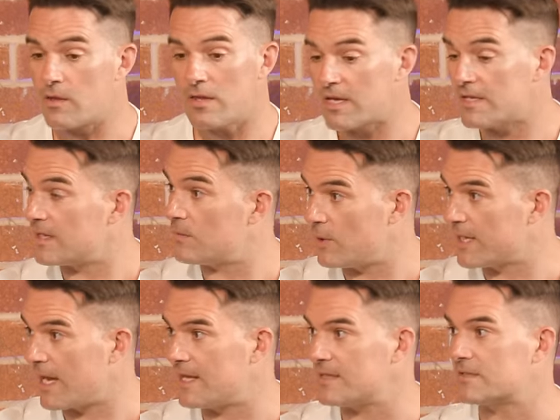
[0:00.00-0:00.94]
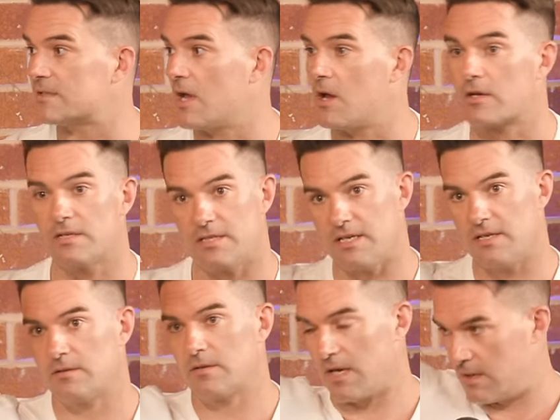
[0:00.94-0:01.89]
I don't think he did weekends, no, because
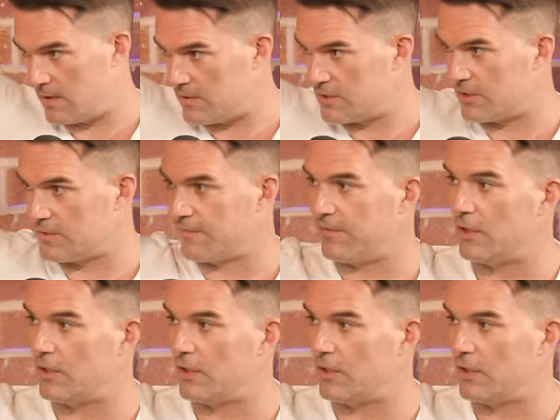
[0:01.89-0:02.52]
he kind of just